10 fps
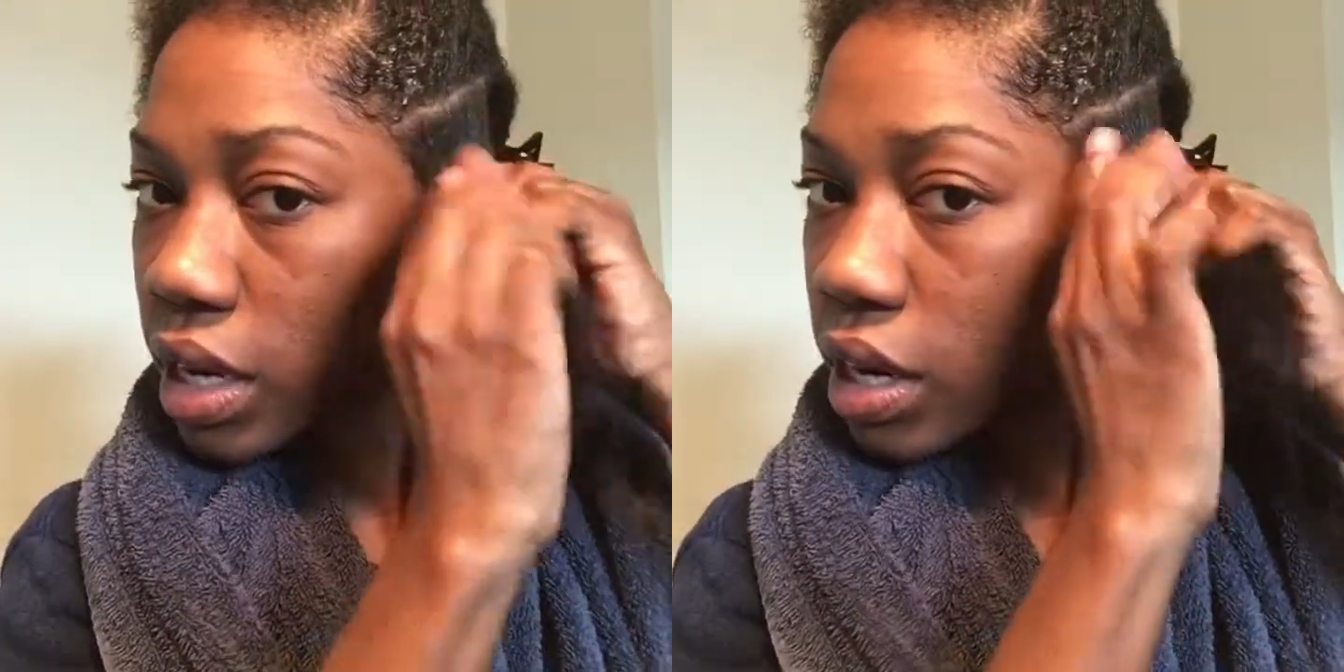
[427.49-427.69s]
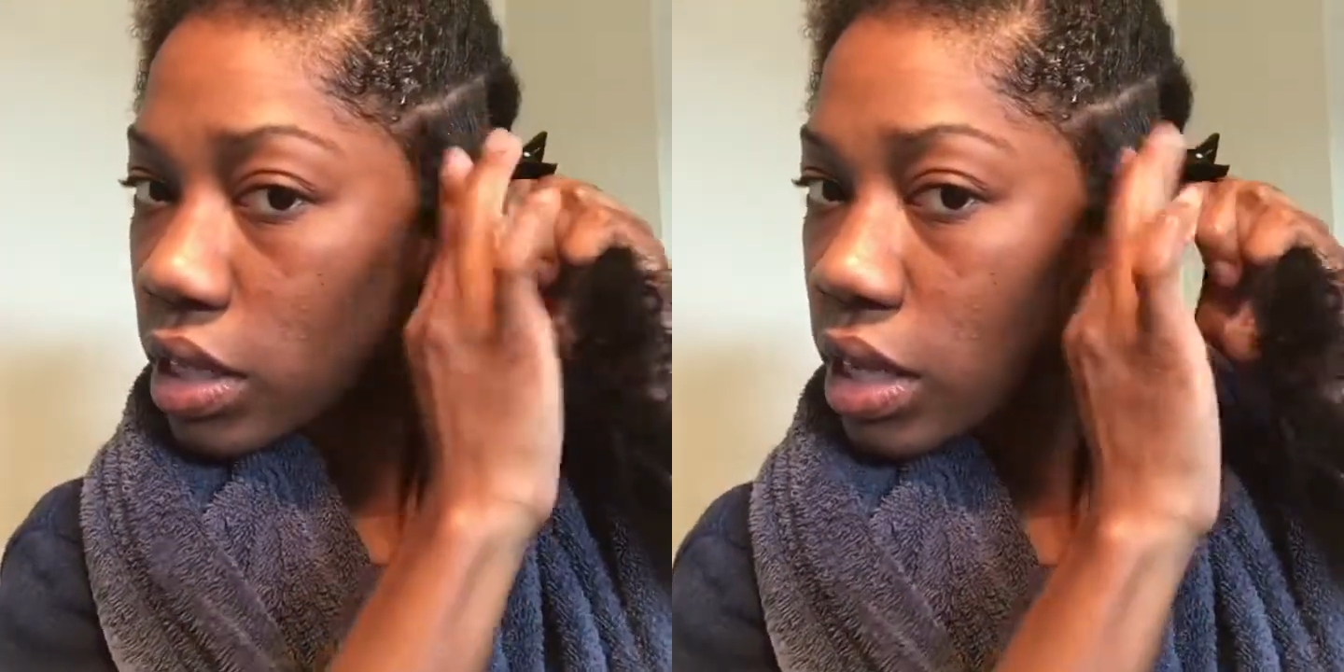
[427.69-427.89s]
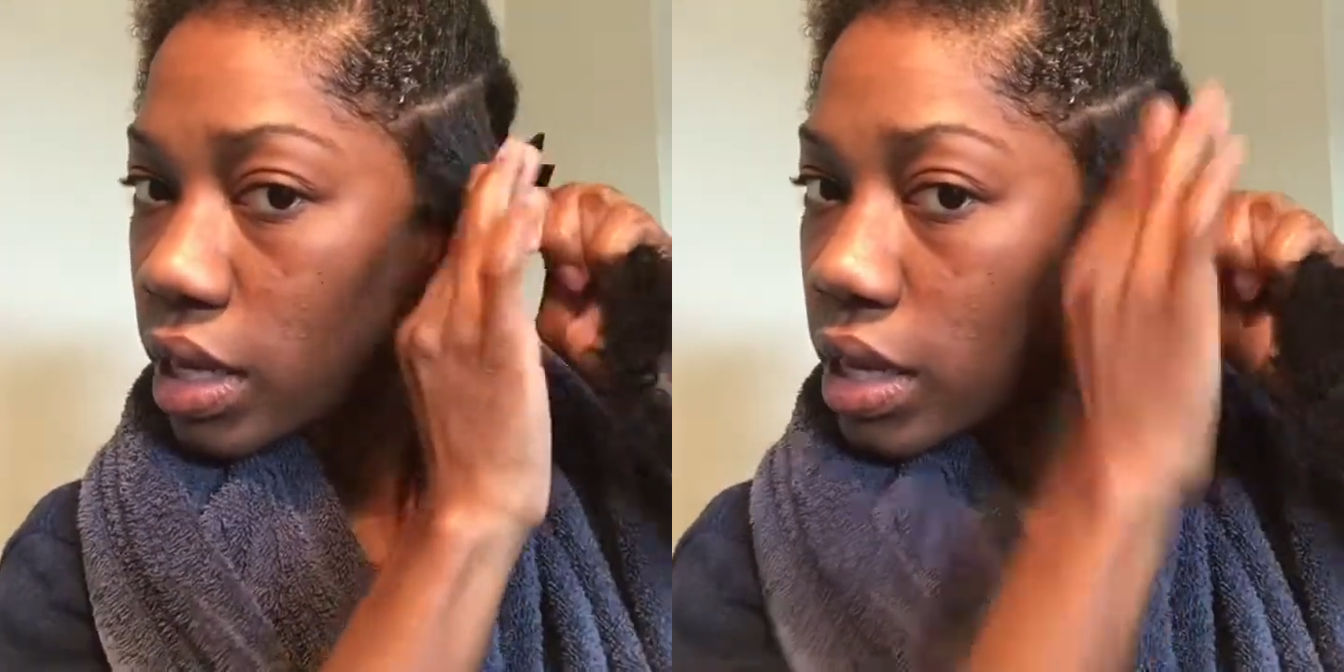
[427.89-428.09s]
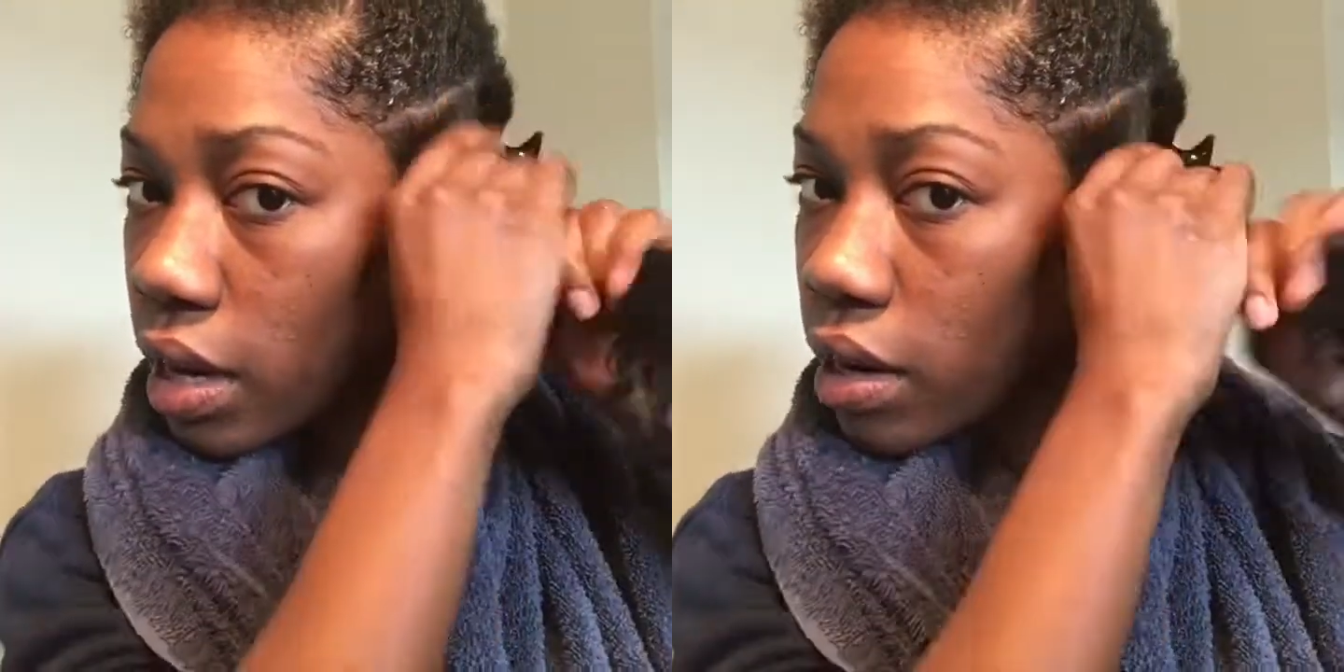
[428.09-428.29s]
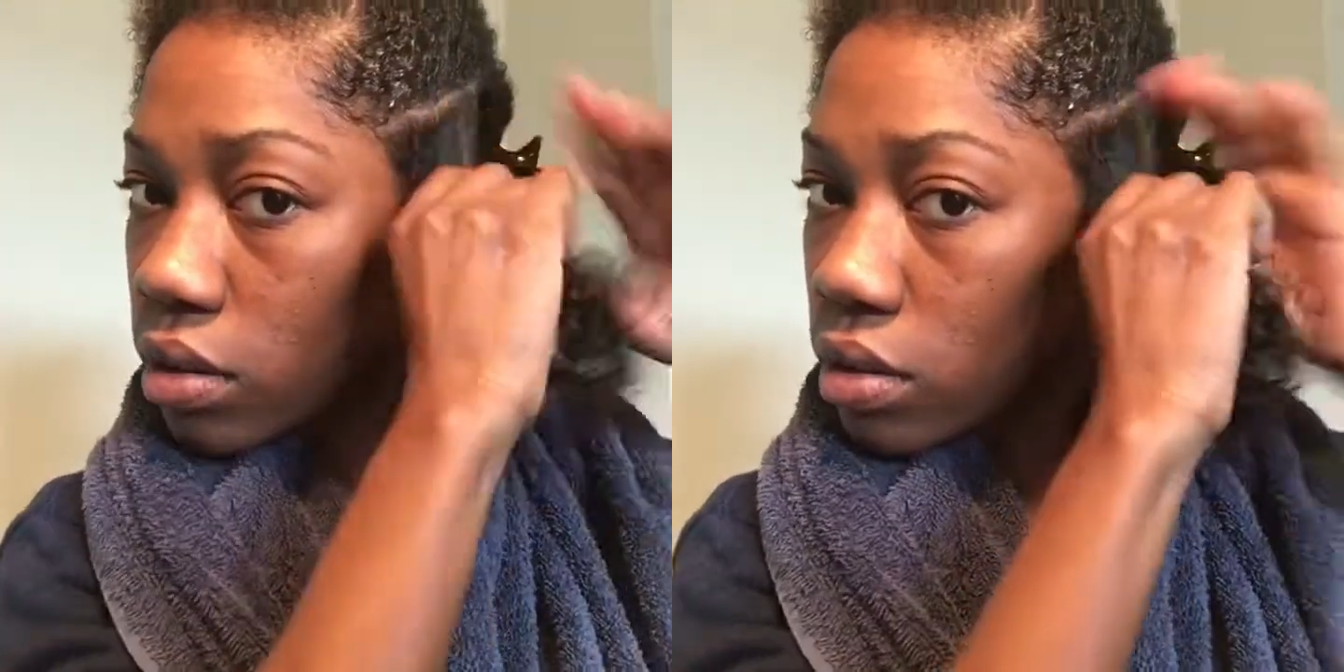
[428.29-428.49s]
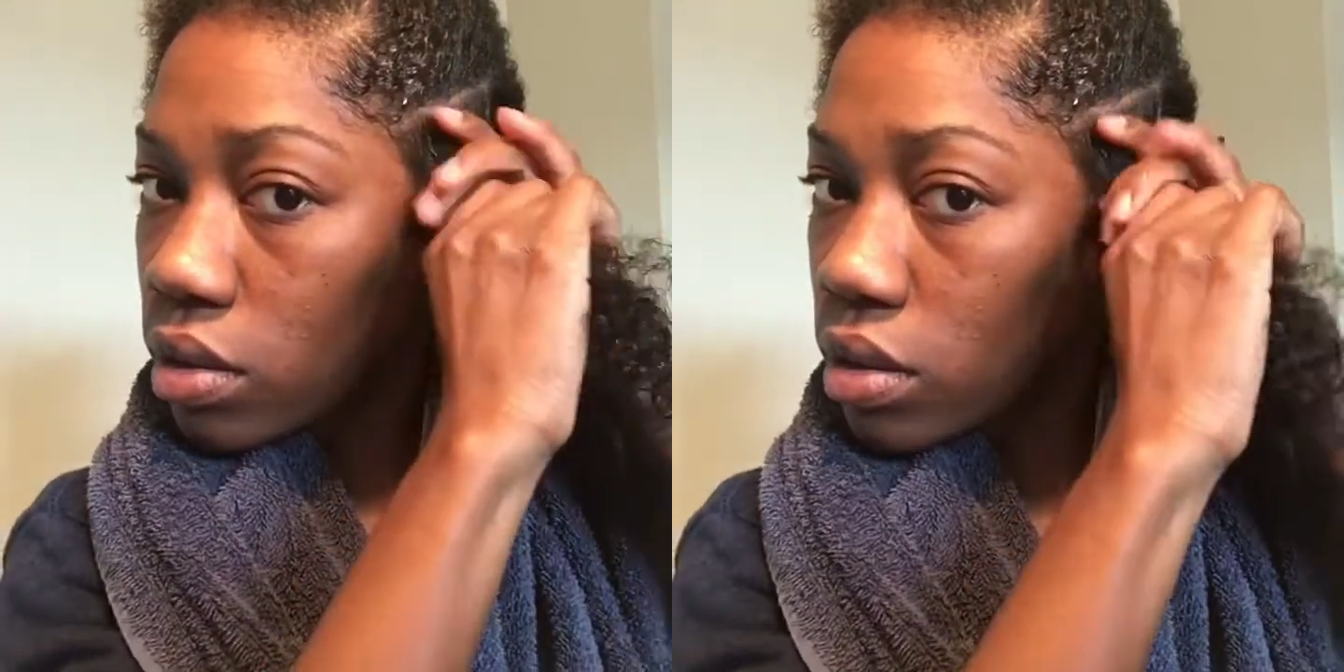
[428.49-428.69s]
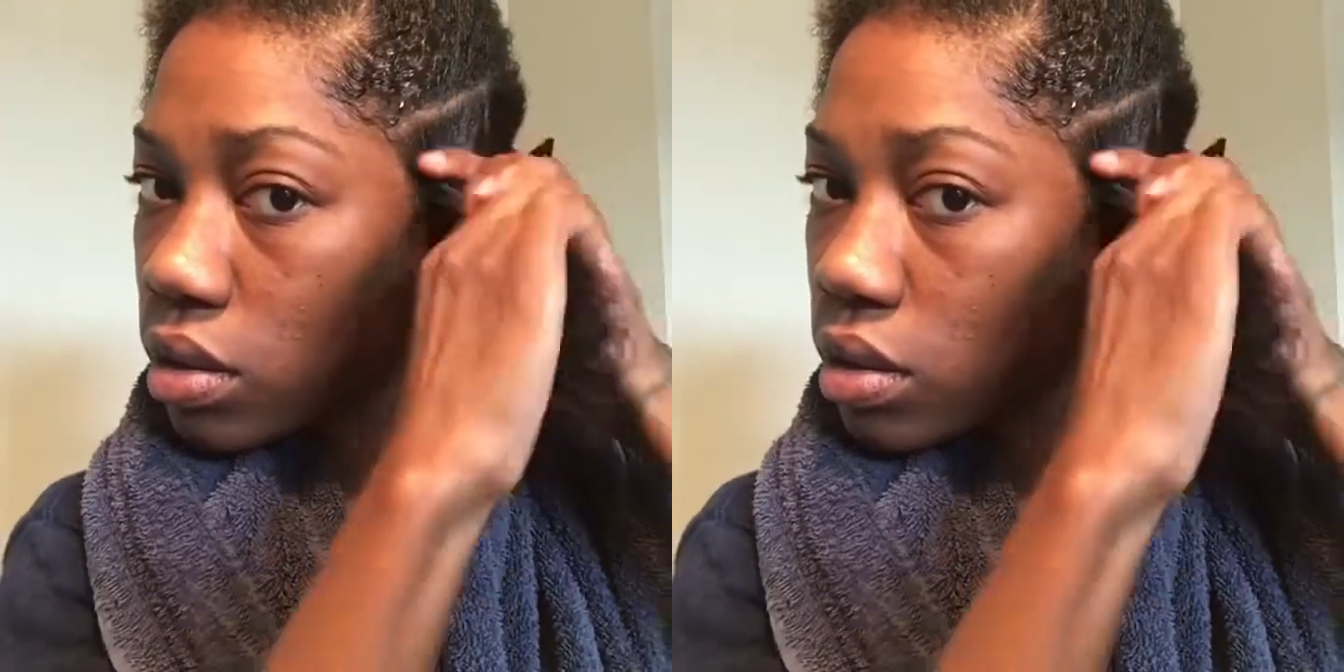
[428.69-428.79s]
hair to lay down